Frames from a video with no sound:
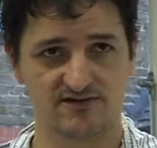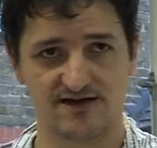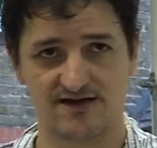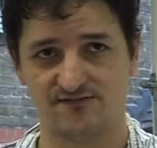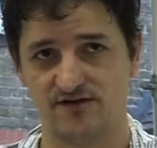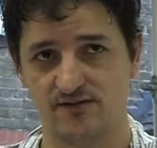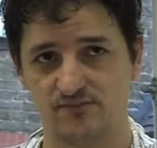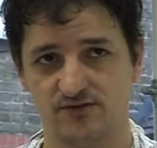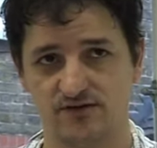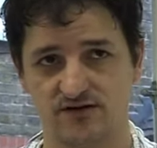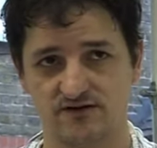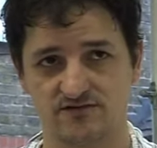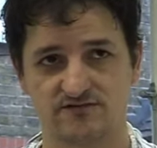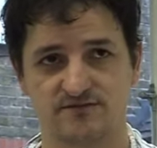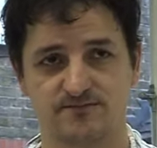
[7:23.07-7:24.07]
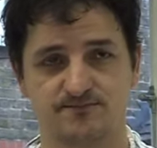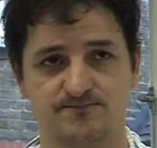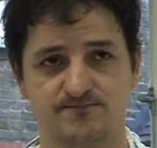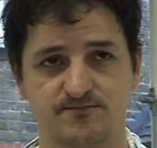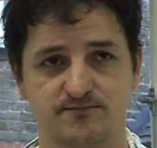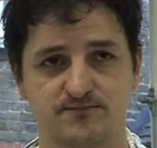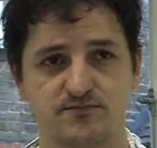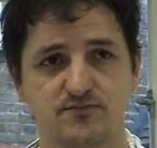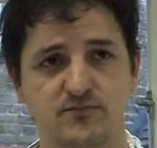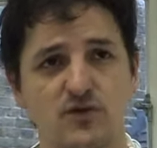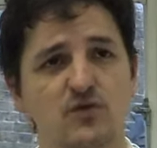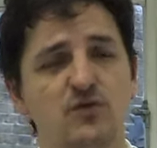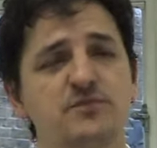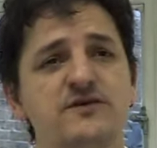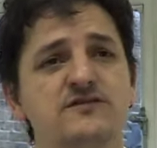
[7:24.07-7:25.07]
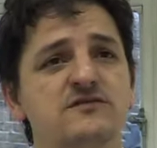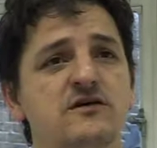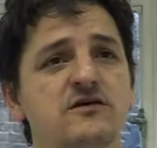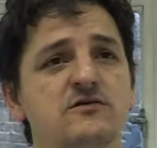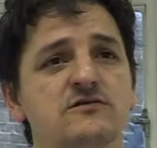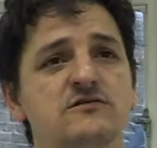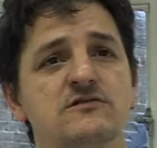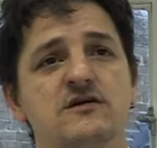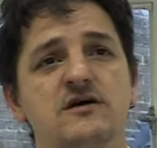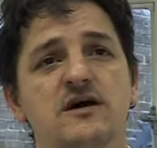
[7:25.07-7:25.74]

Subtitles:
caffeine products, would be sold